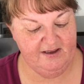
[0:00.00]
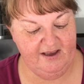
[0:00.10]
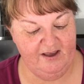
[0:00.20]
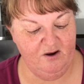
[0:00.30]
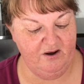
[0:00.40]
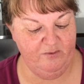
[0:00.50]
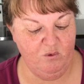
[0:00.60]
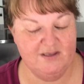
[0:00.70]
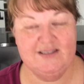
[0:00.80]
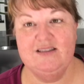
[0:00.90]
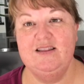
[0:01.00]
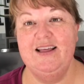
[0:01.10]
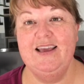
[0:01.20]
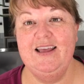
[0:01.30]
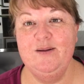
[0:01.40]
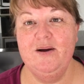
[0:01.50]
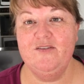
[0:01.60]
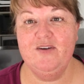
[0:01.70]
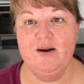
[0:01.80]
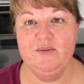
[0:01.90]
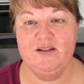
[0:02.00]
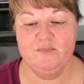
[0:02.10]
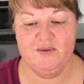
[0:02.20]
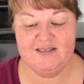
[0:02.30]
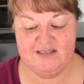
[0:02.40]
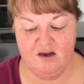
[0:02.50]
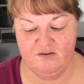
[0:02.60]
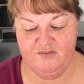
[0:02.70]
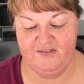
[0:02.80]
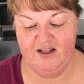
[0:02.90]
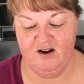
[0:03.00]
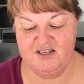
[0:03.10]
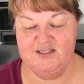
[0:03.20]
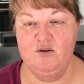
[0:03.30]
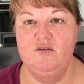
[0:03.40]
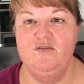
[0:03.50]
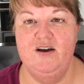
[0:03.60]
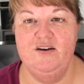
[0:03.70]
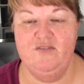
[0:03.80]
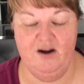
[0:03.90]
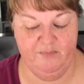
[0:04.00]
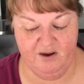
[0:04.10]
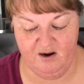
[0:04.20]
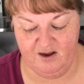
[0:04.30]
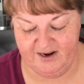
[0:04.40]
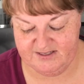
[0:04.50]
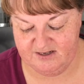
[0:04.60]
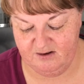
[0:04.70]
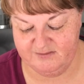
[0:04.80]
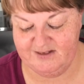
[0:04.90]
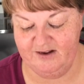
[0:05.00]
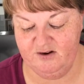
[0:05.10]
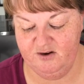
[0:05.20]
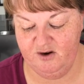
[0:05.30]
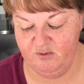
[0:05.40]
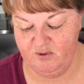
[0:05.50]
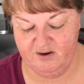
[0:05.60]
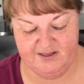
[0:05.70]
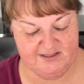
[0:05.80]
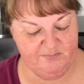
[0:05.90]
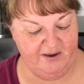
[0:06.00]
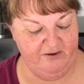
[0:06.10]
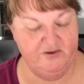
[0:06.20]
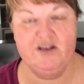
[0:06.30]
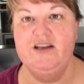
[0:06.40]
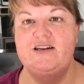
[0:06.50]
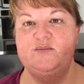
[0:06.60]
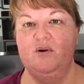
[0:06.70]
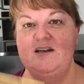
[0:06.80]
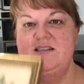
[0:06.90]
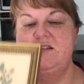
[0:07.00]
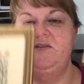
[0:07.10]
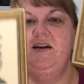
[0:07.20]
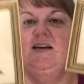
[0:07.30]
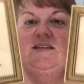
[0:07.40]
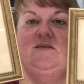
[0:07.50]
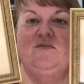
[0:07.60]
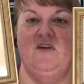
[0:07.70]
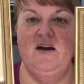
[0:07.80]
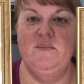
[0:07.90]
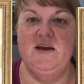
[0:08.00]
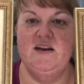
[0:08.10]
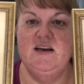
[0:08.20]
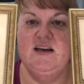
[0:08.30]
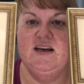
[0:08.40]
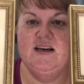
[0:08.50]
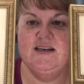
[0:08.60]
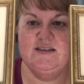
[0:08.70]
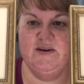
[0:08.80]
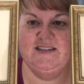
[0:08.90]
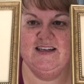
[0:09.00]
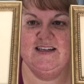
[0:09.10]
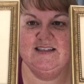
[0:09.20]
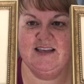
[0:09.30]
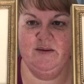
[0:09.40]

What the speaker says: and I was thinking about framing them myself, and then I just couldn't find a frame I liked, and I was like, you know what, let's pay ridiculous prices for custom framing. So I didn't get